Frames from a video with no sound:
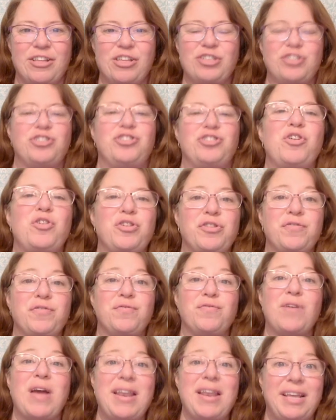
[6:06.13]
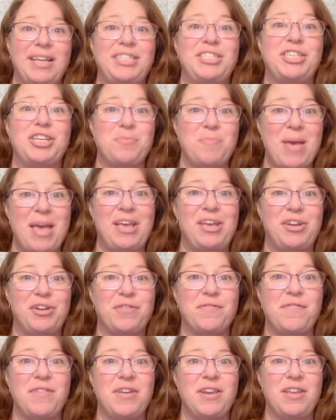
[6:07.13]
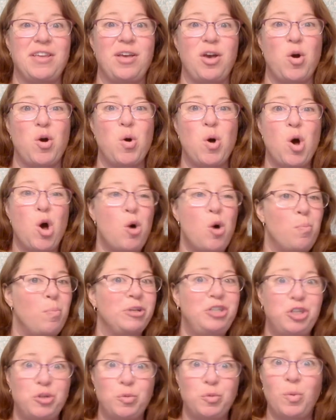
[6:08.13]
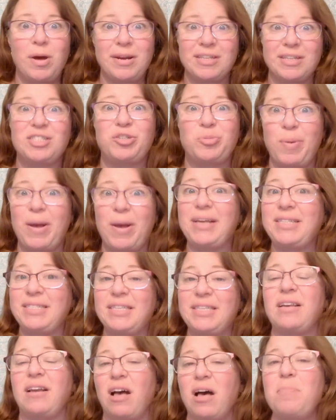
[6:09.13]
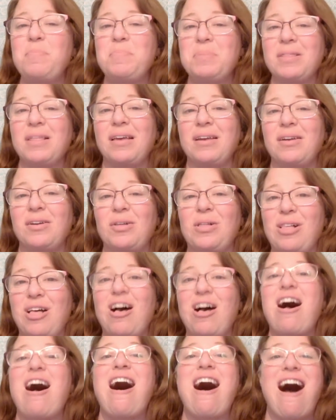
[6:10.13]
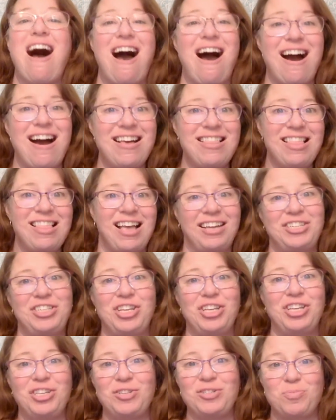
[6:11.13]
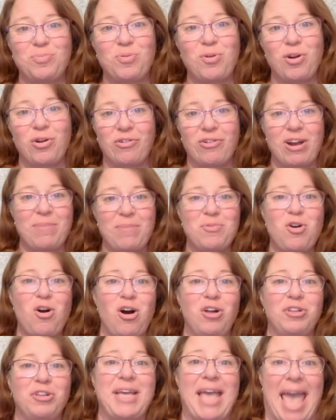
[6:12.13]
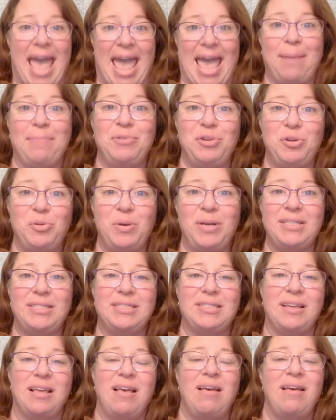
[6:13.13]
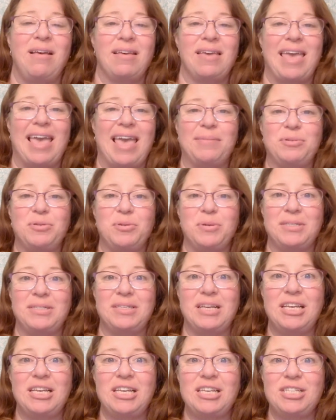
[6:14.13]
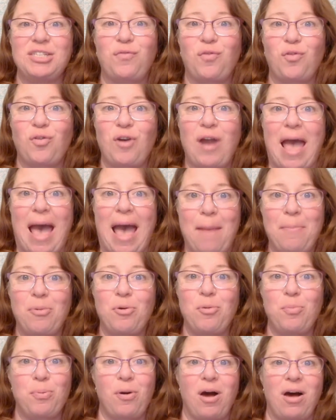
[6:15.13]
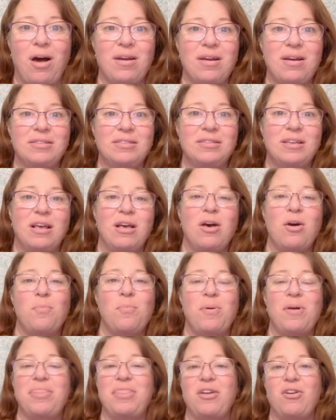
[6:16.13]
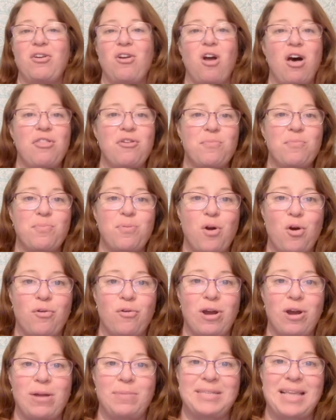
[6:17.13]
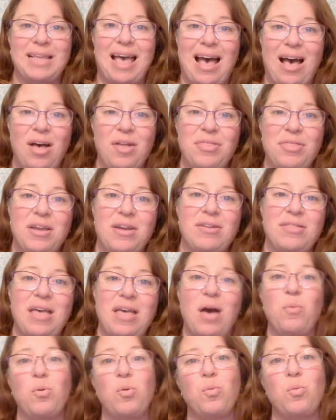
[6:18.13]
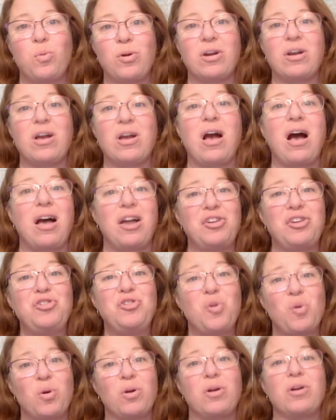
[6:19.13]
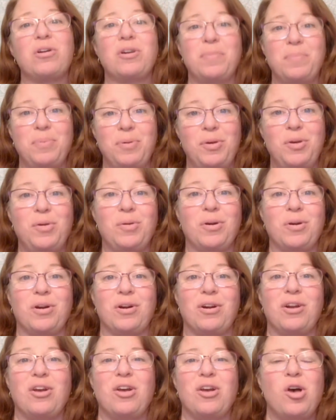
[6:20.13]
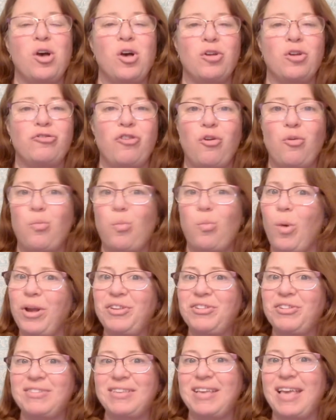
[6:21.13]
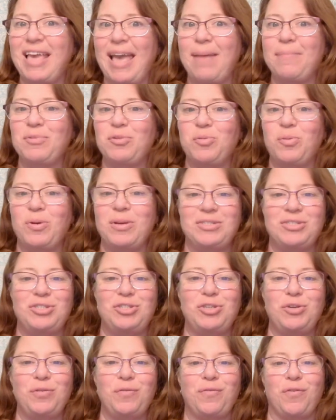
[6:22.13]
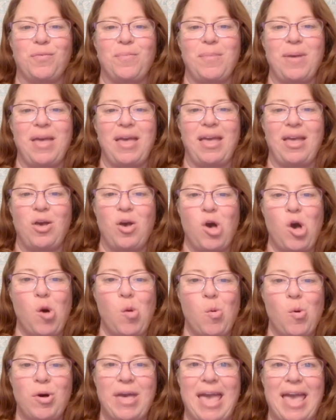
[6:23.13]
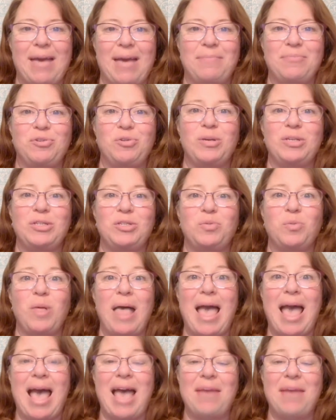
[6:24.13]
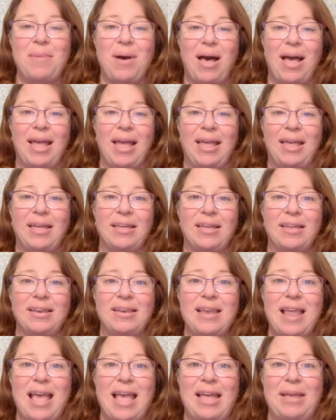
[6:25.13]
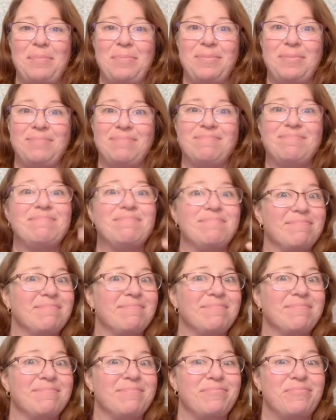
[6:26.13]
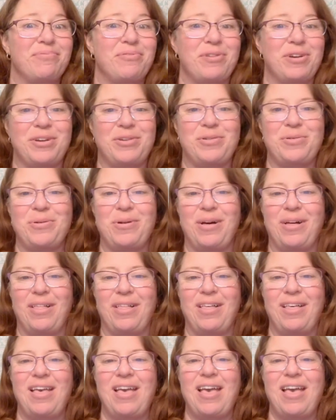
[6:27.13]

So you're ready to make your video, but you want to spice it up a little. I like to use a program called CamTwist. CamTwist is for Apple products, but there are other programs out there that will work on your computer. So what does CamTwist do for me? Well, CamTwist will add my name. Pretty cool.